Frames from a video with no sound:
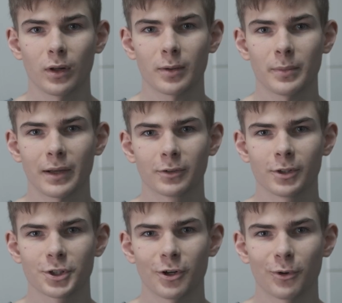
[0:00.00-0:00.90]
Welcome back to
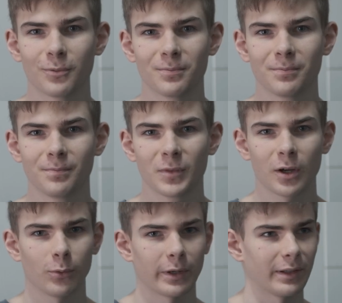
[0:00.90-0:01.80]
the show,
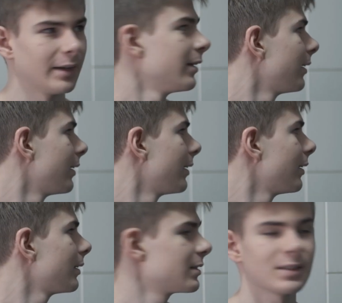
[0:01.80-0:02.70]
where the
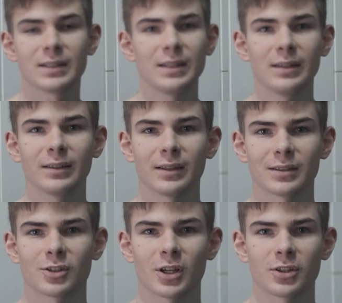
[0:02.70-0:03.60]
scene
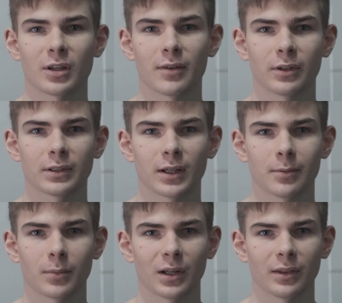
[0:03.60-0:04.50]
is changing every
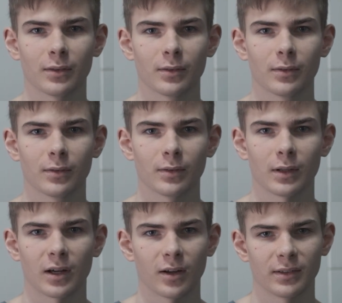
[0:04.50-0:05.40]
time, but
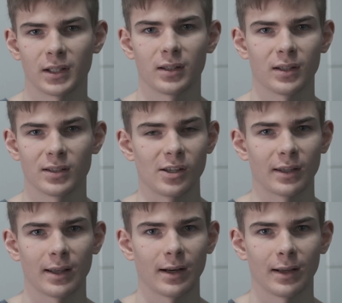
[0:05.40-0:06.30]
the content
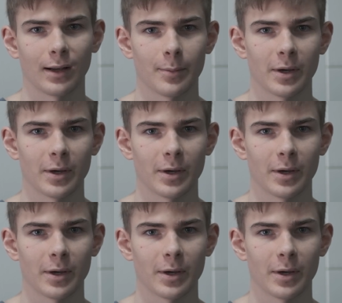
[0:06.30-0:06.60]
isn't getting any